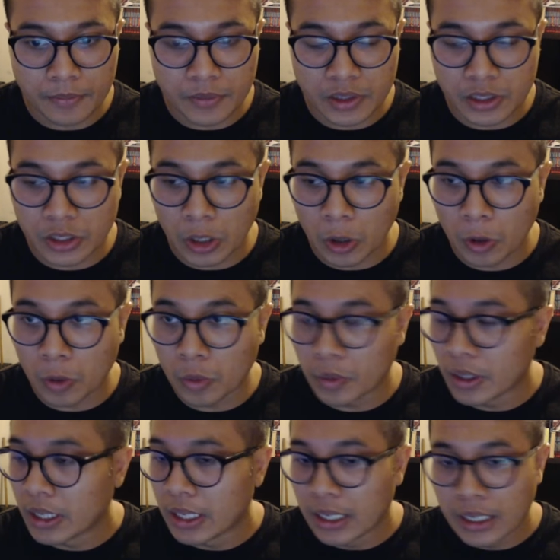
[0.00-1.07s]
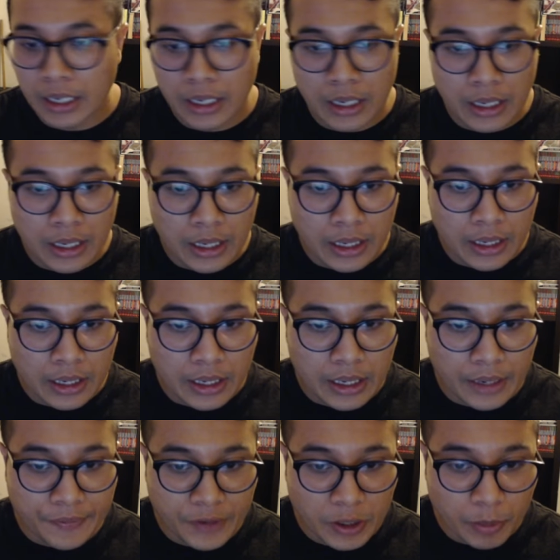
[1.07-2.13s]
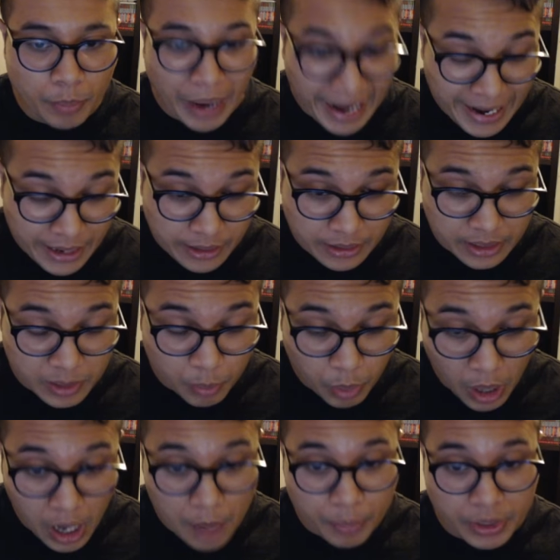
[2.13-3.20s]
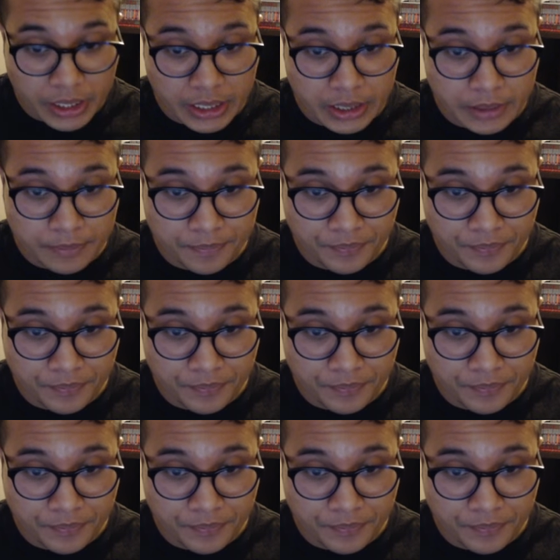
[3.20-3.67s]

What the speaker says: So if you're buying this property,